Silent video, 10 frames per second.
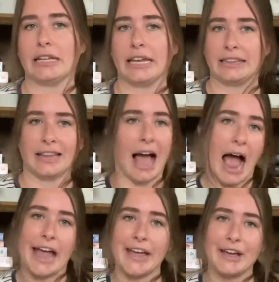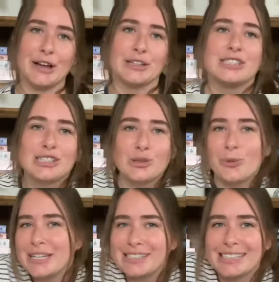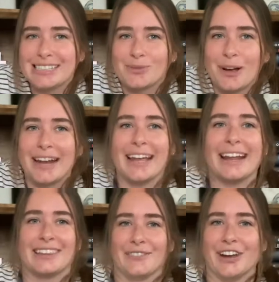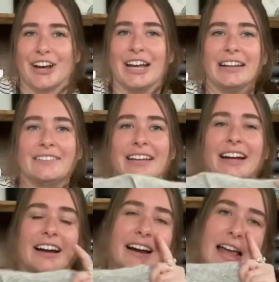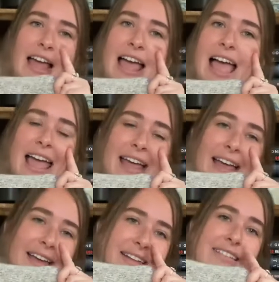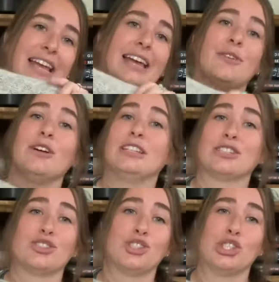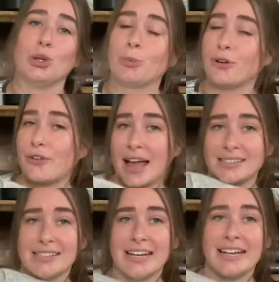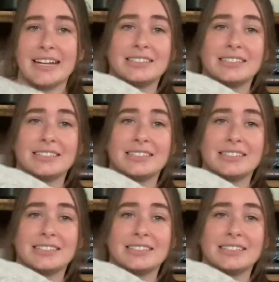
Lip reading: Like I squeezed this one in at the very end of the year, and it is a super fast knit.